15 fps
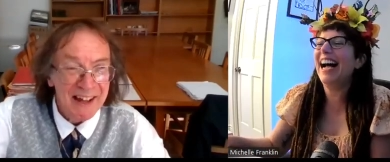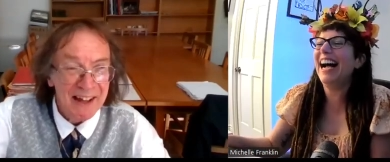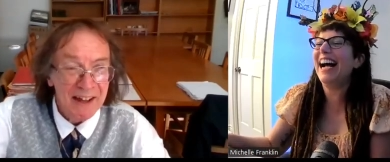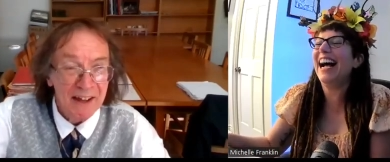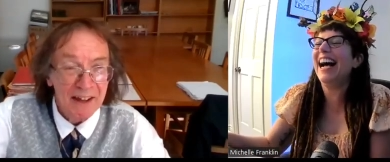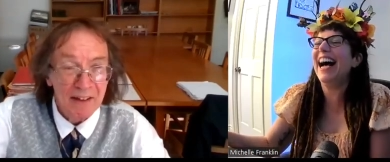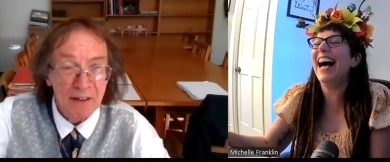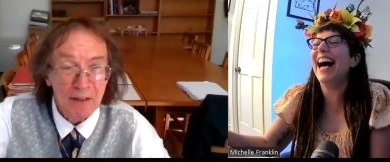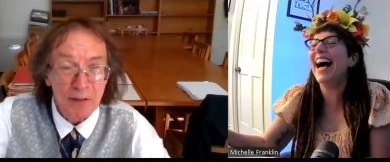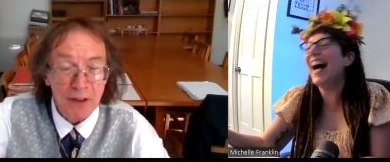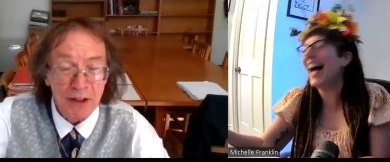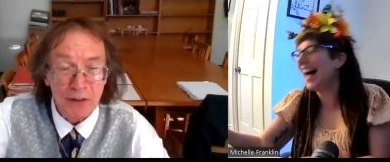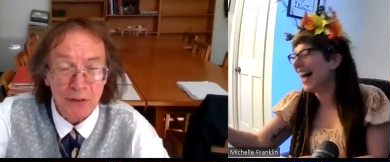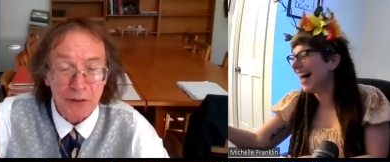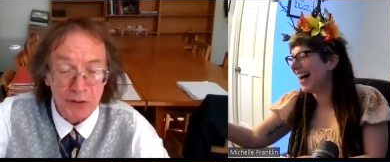Speaker 1: uh,
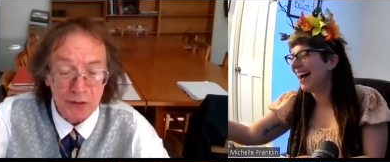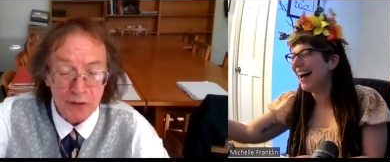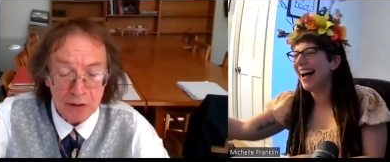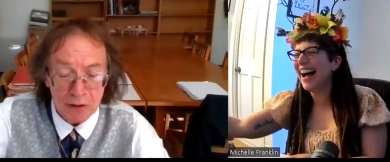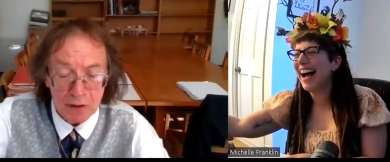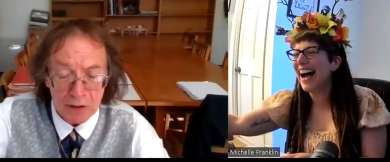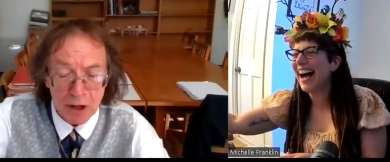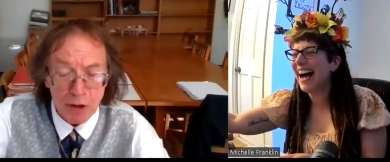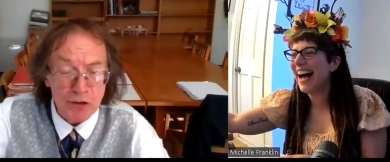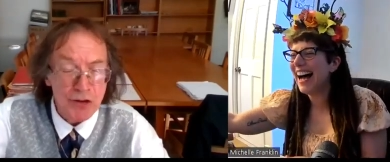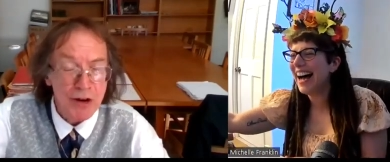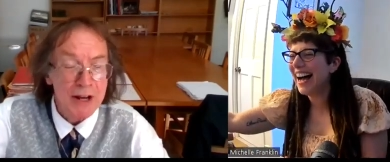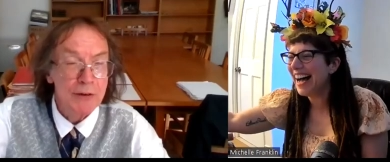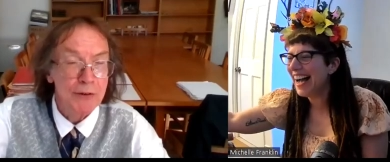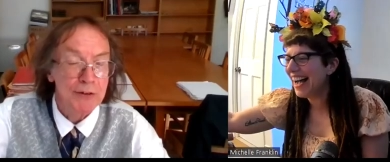there's no
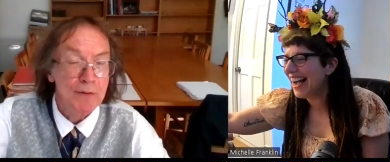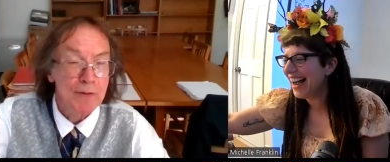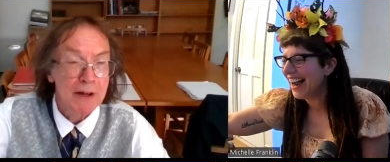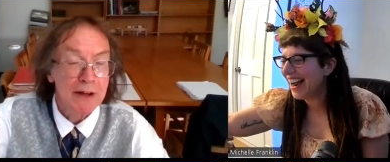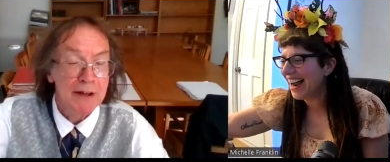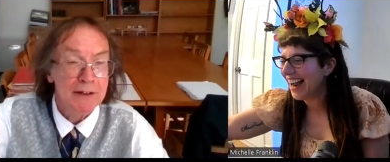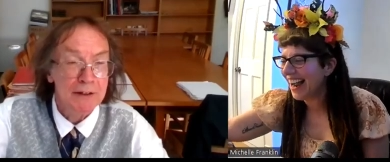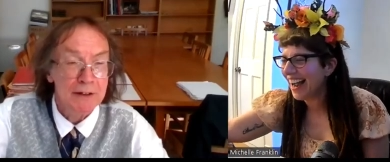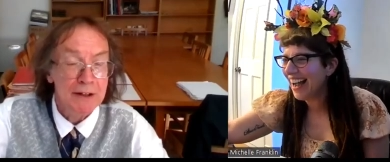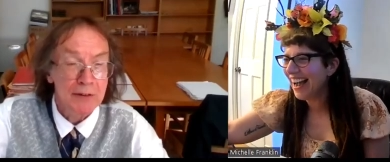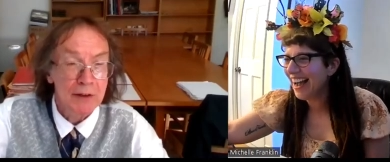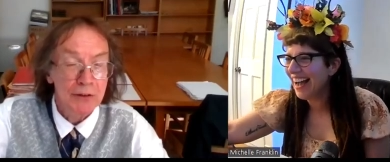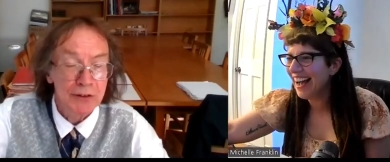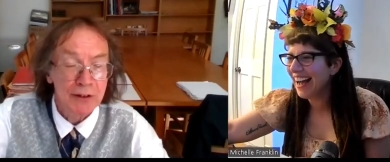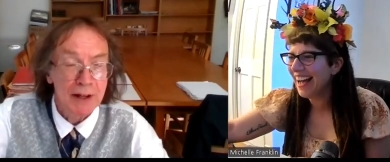trace of the idea
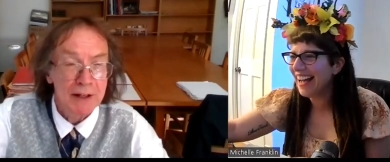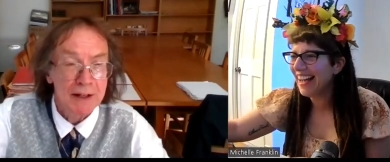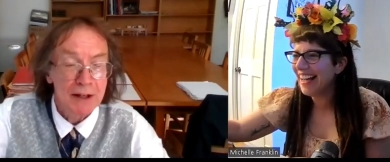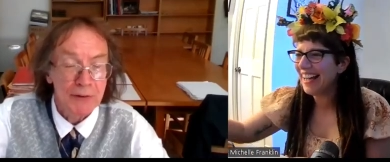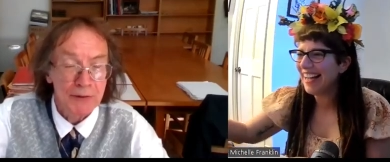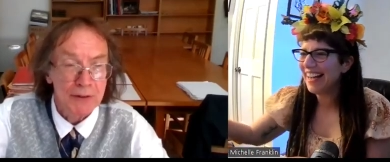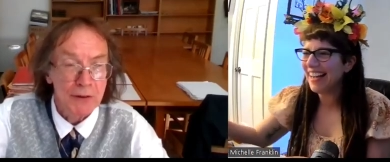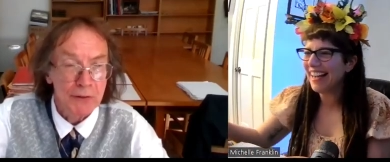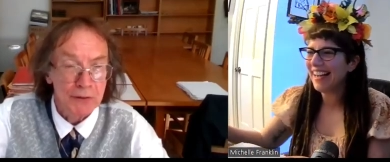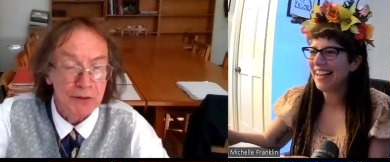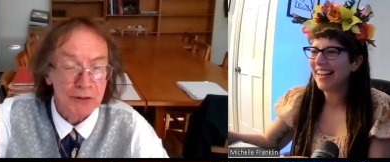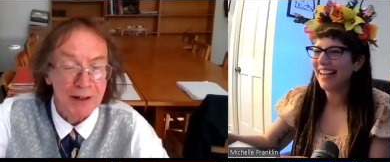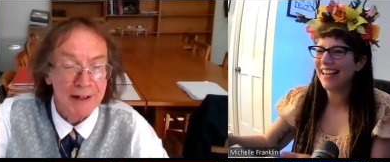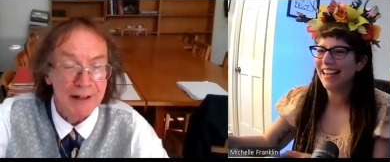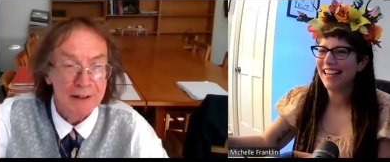that Taliesin is a
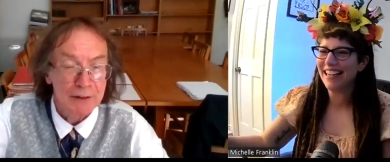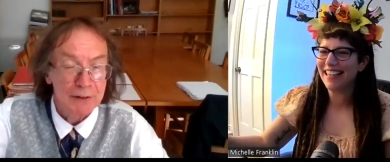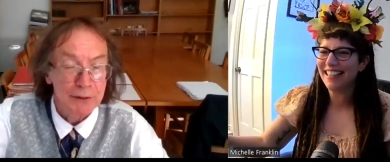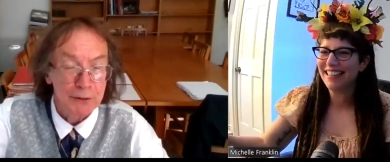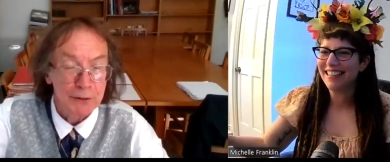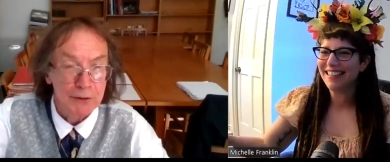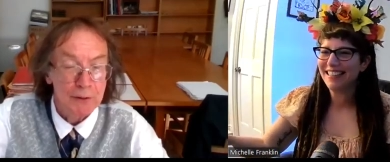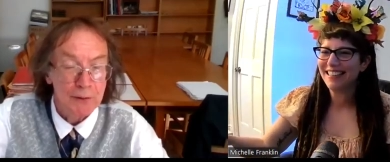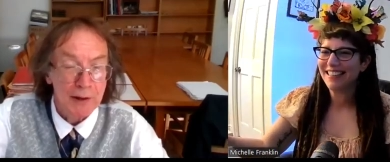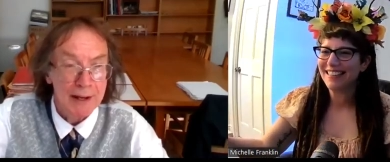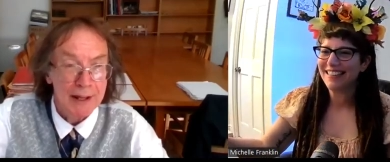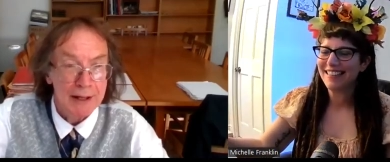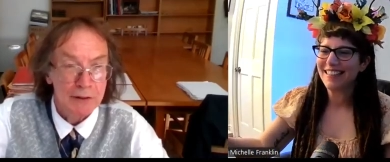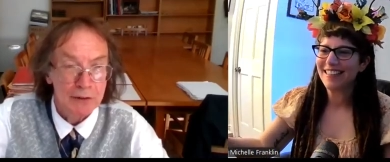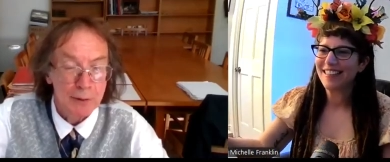title till the
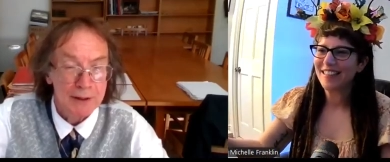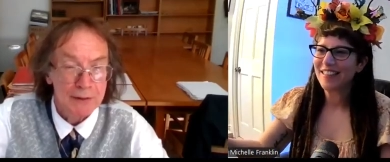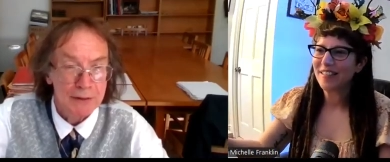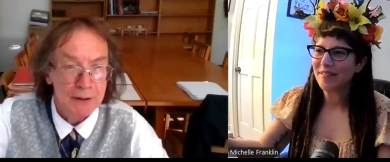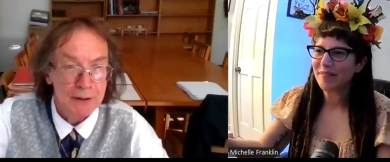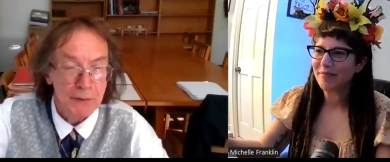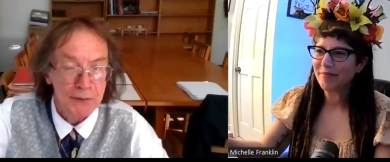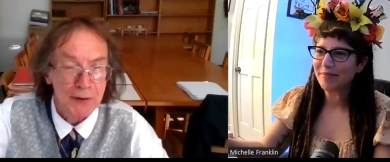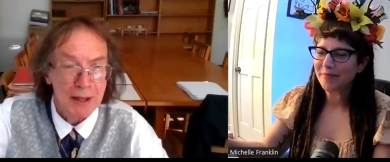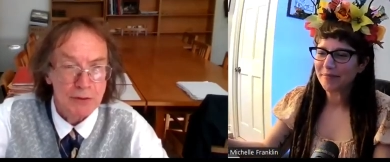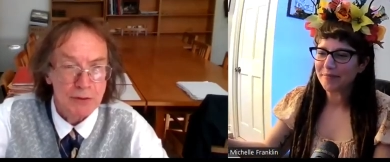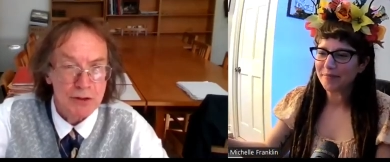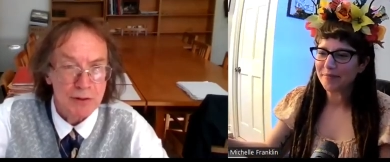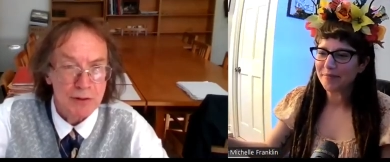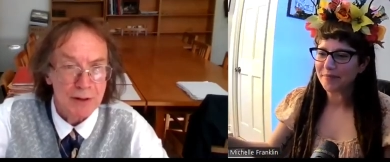late 20th
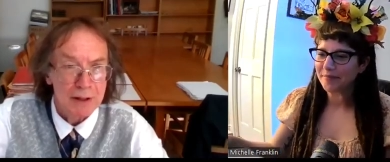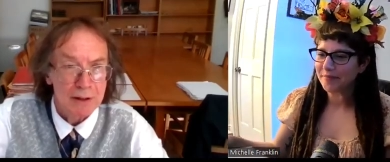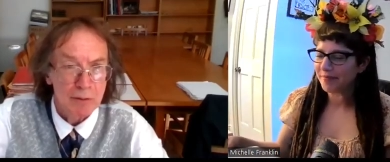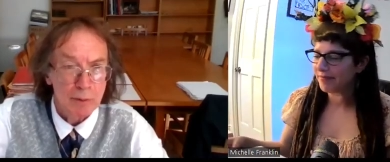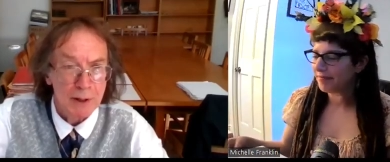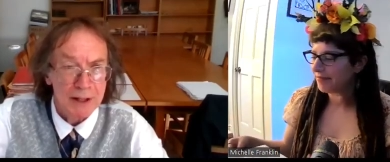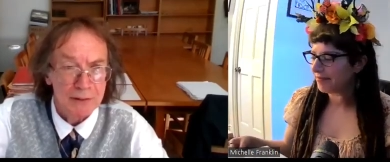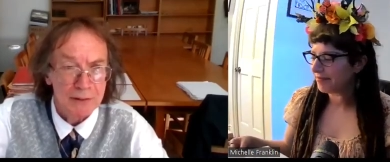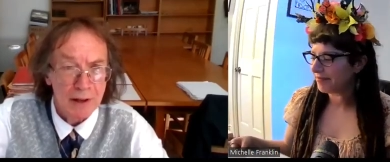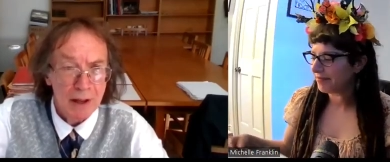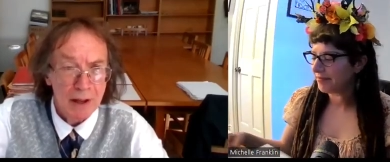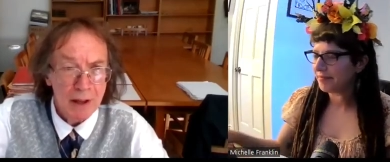century when